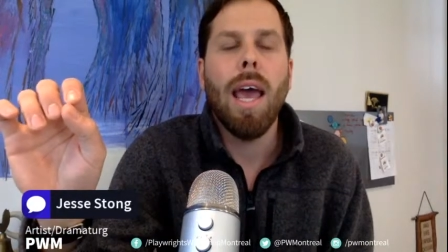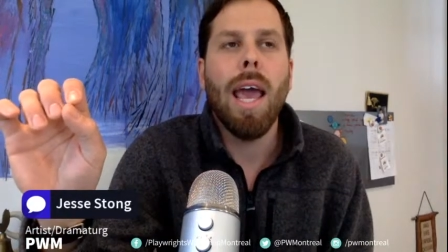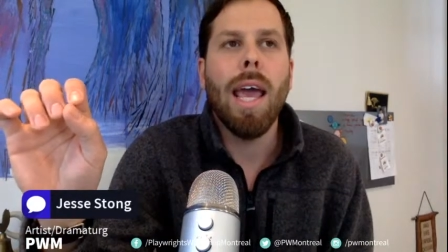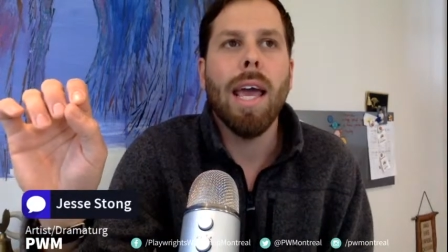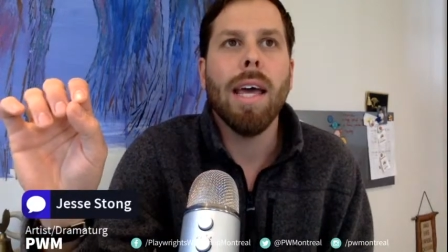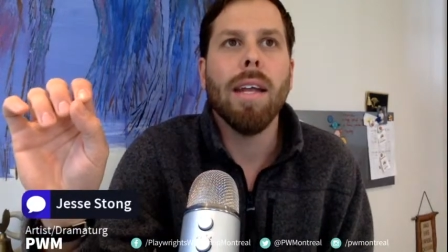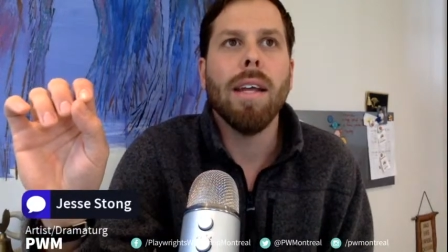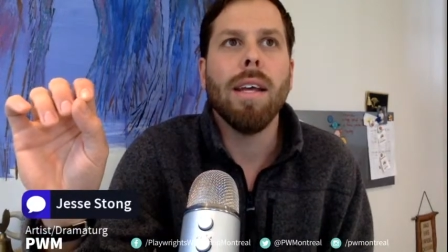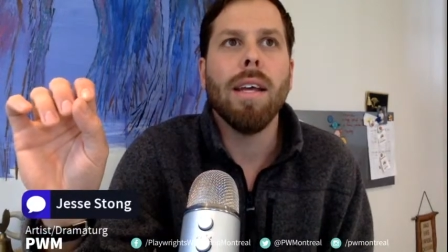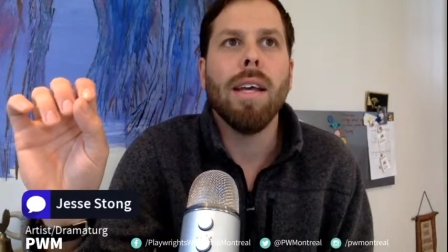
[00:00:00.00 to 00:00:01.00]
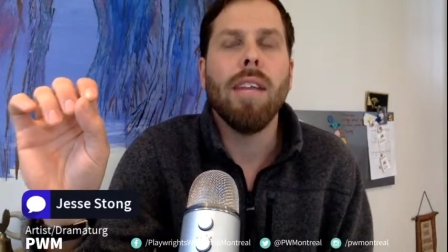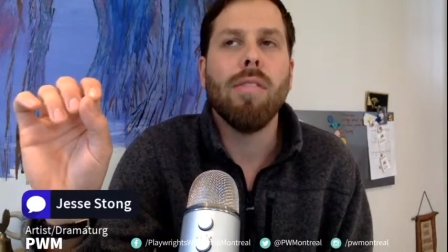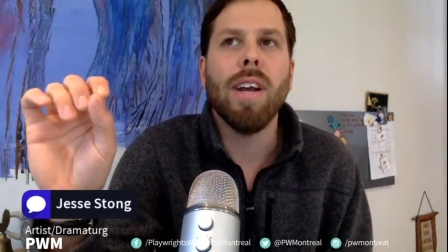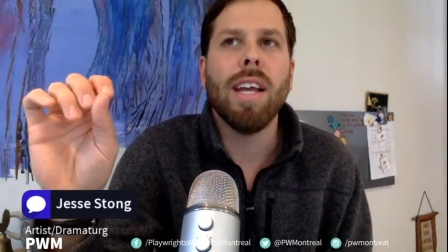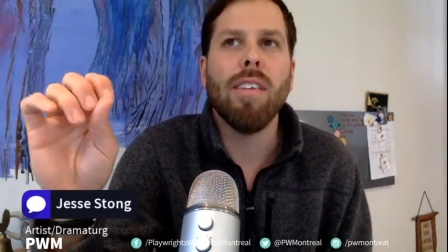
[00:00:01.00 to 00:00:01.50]
And it's
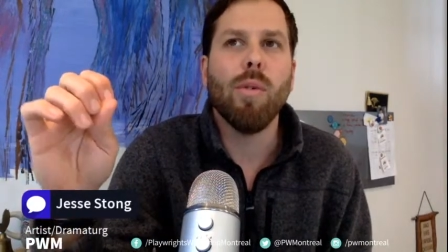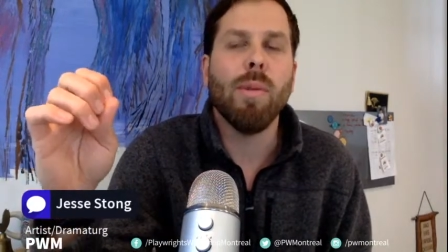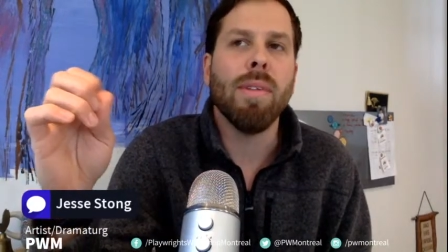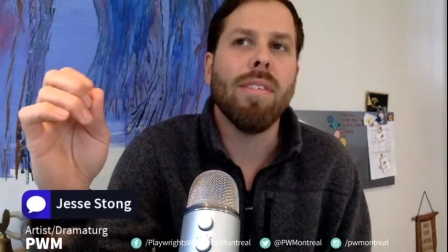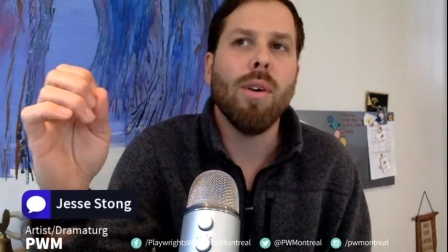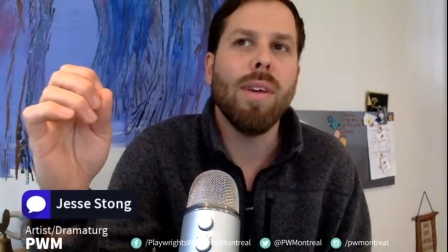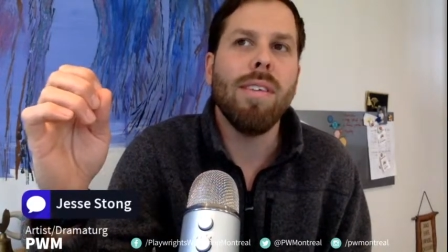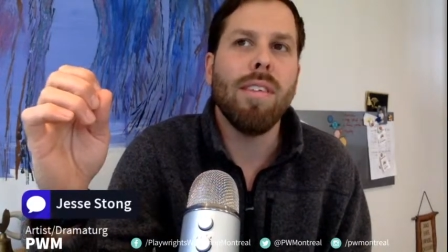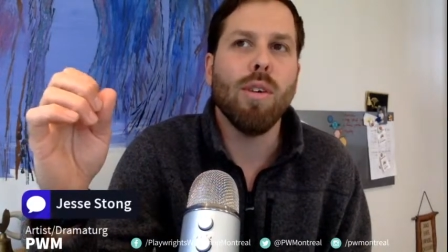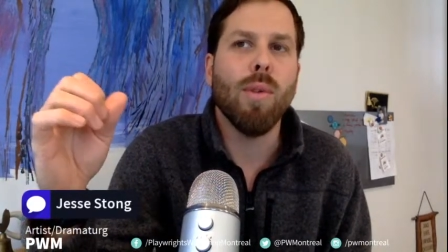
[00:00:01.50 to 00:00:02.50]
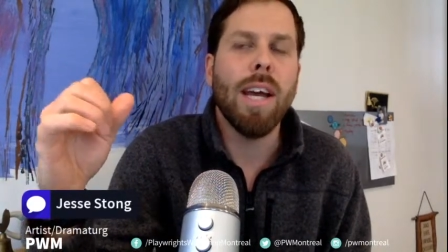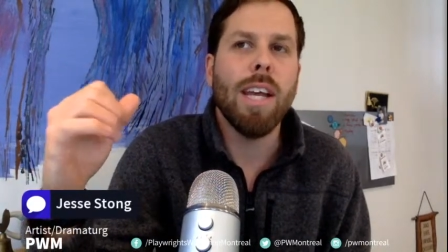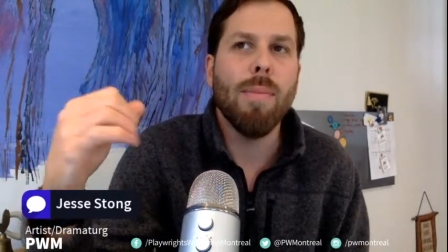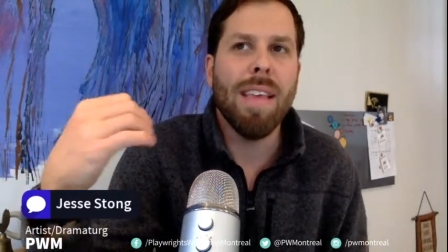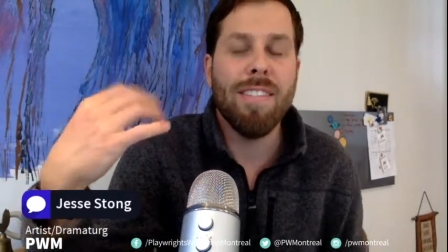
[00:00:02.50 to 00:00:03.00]
funny because it would have been so easy to write
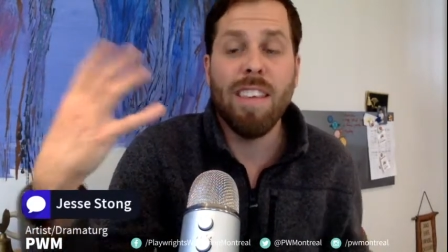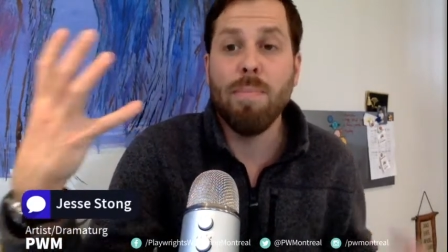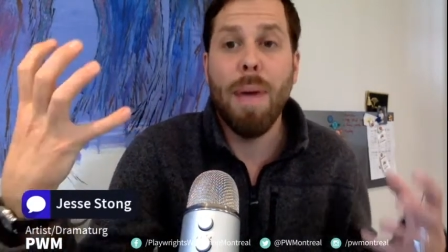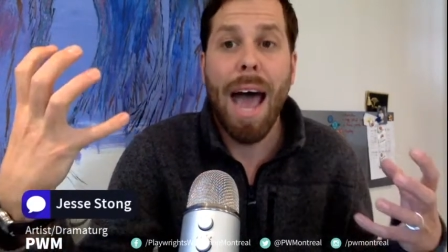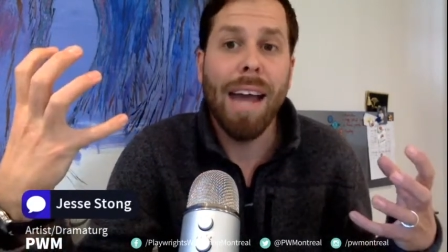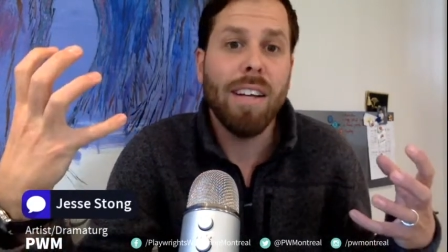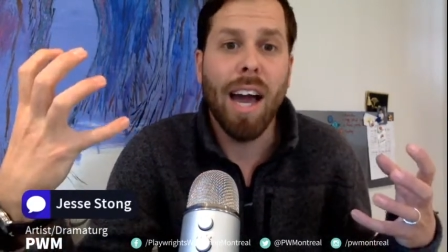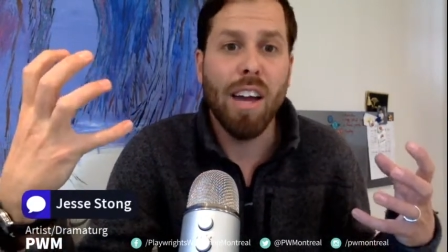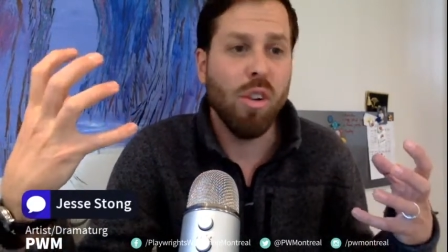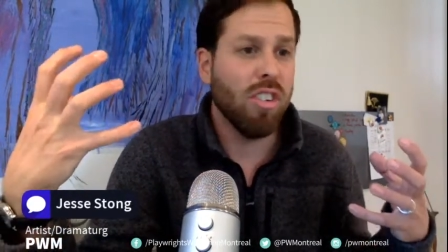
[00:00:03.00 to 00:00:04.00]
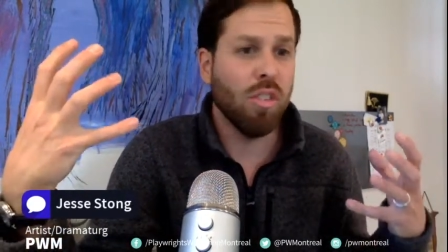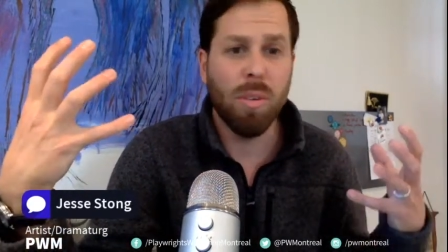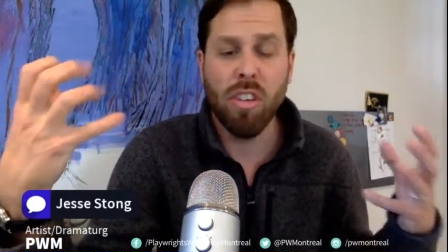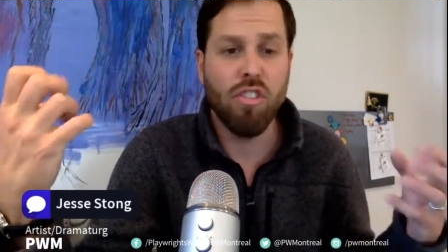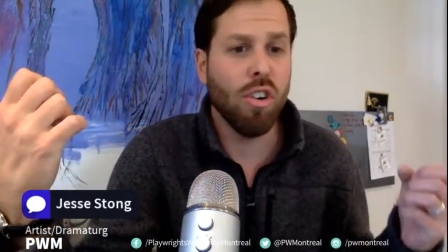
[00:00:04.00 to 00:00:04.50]
him as this bad guy who just
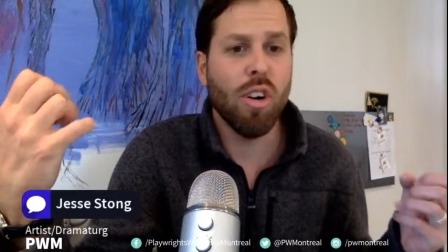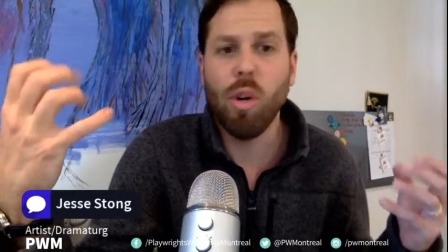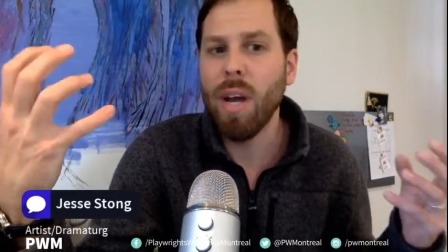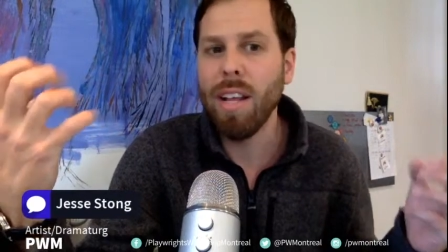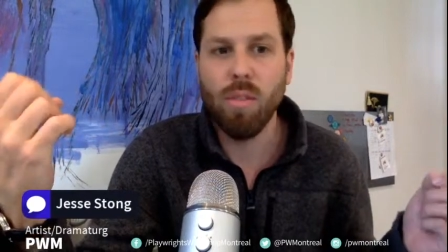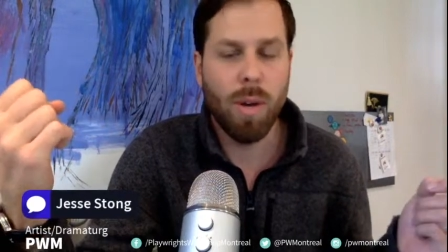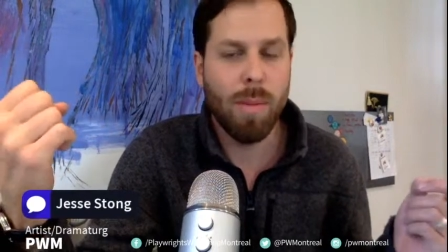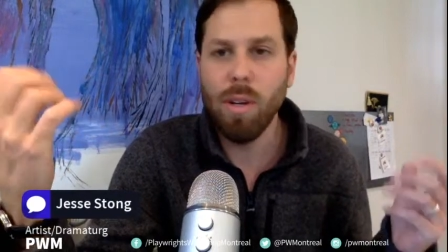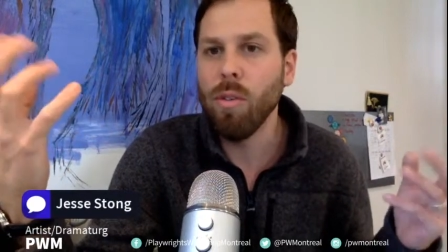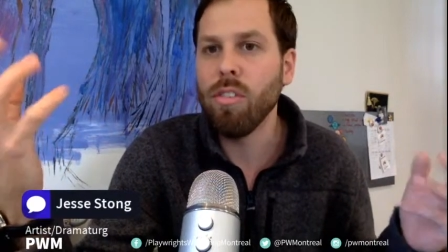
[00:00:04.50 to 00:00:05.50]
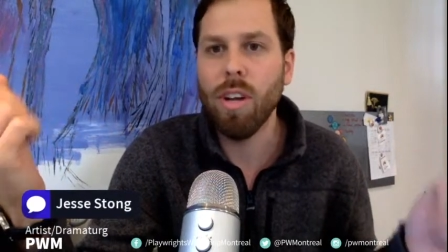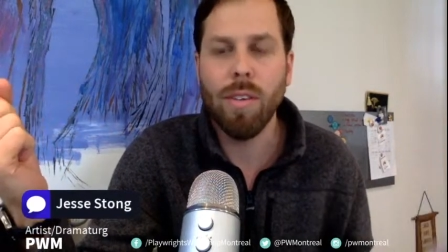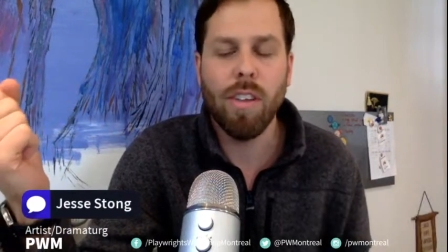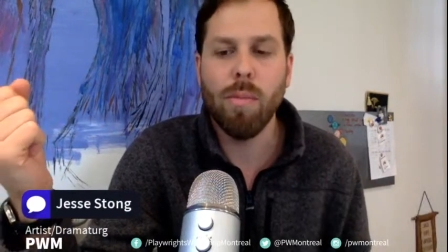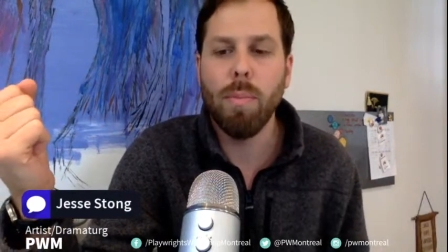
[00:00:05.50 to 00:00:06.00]
was a jerk, who hates women, who
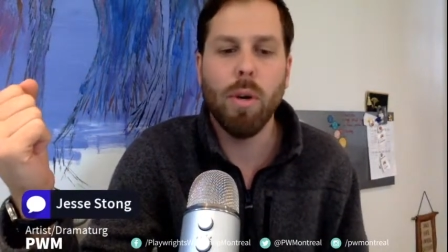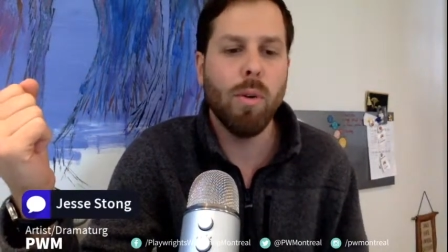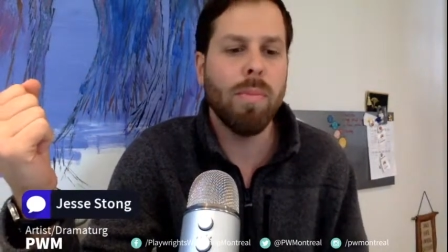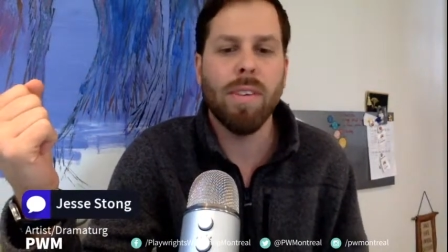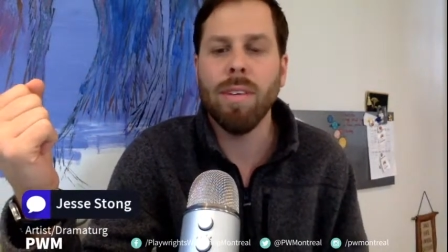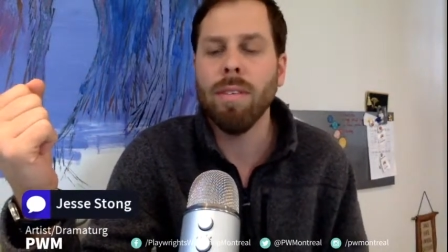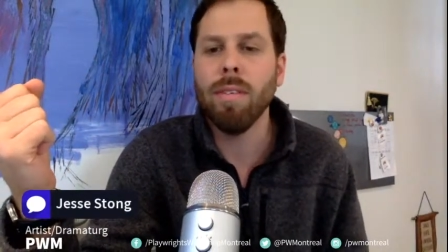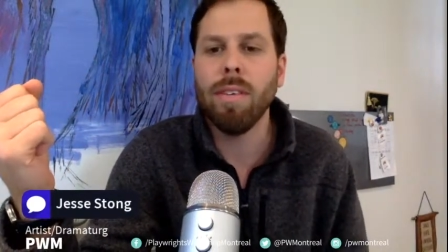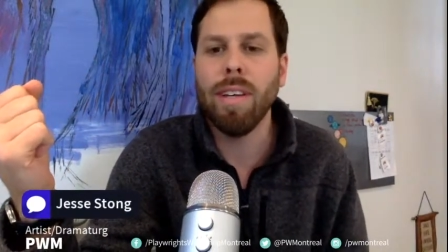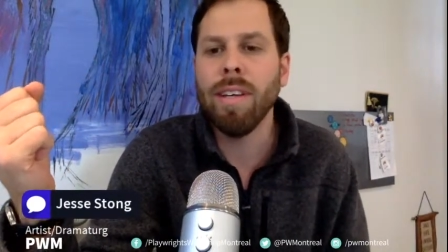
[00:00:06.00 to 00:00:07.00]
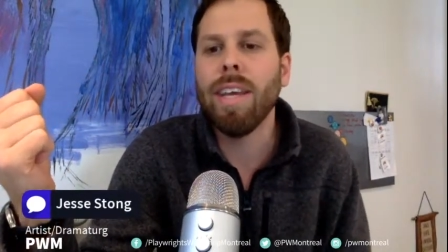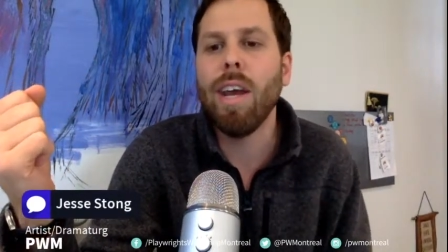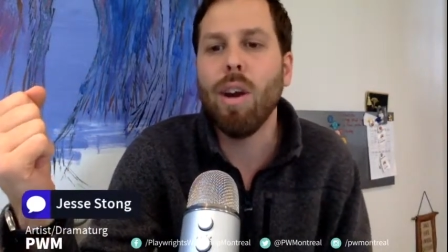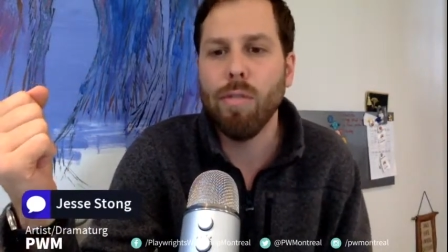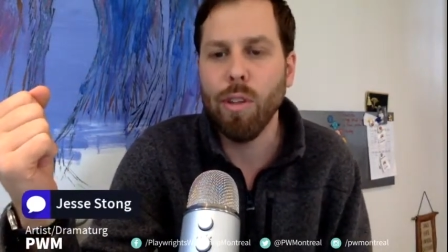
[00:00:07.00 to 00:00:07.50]
shared this boobs and didn't
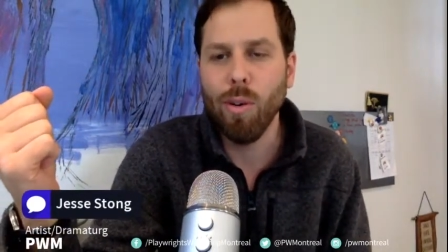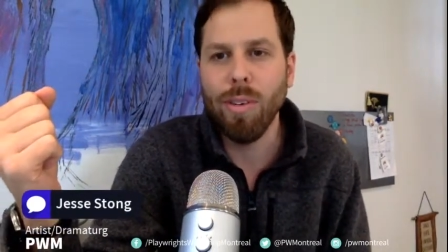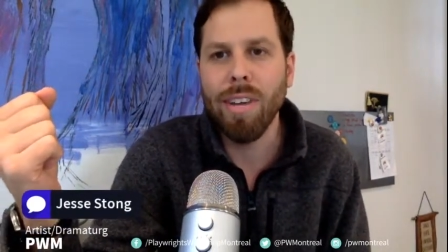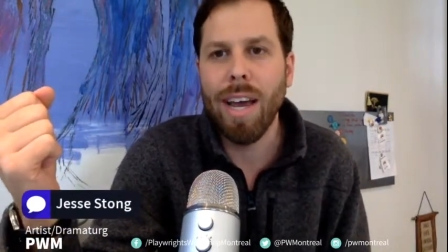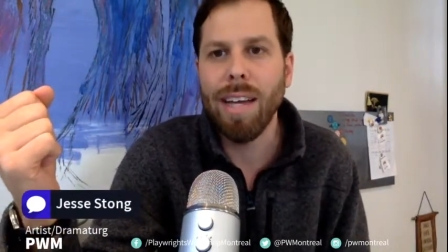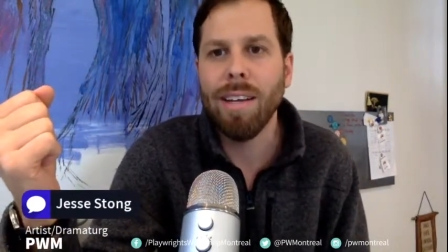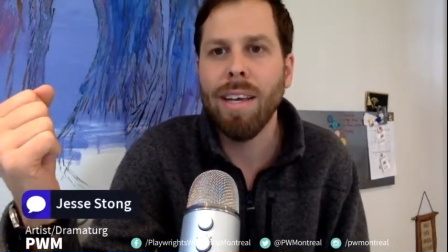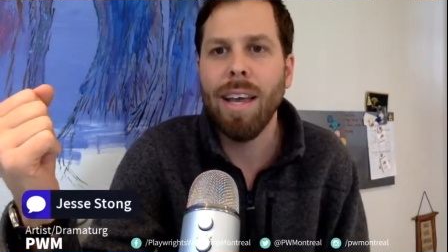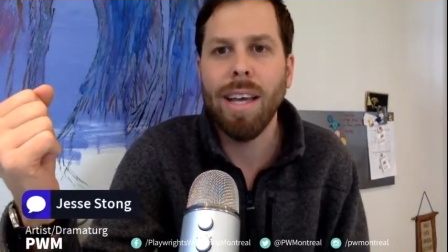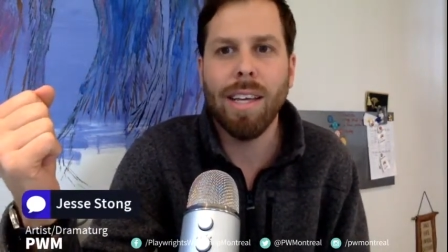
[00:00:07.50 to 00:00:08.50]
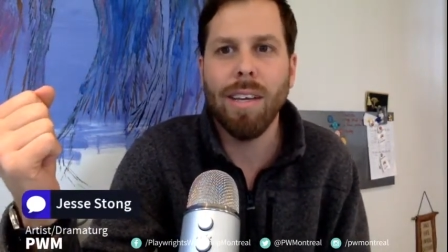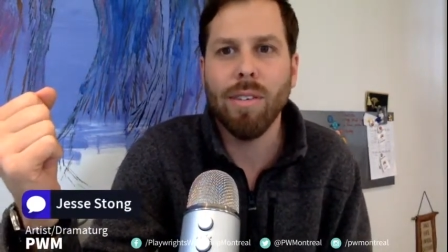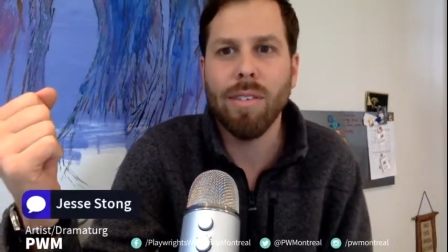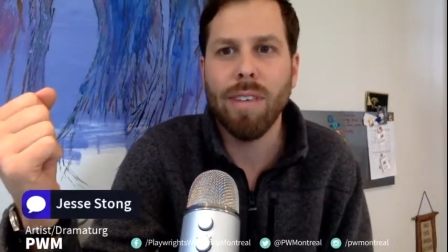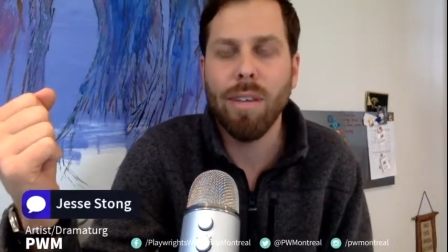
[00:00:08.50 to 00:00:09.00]
care if the girl died and
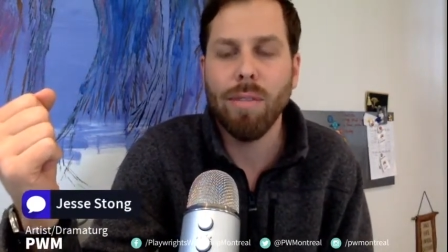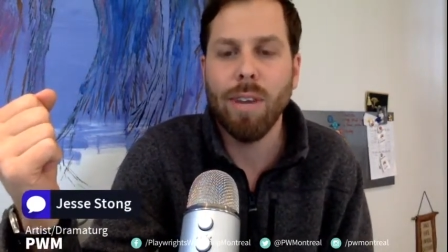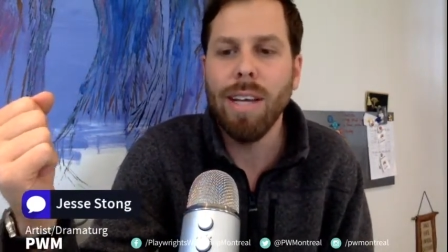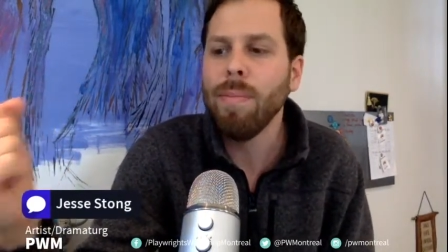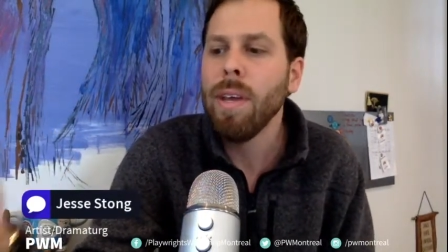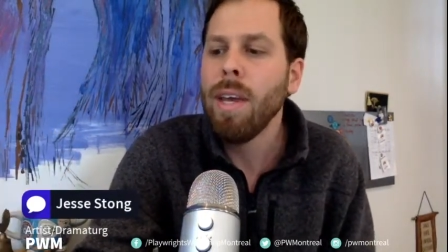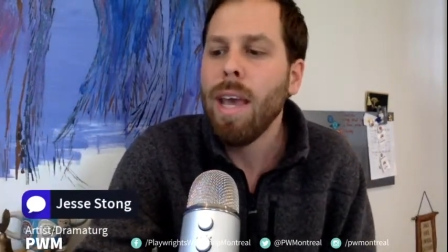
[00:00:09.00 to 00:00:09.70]
killed herself, right?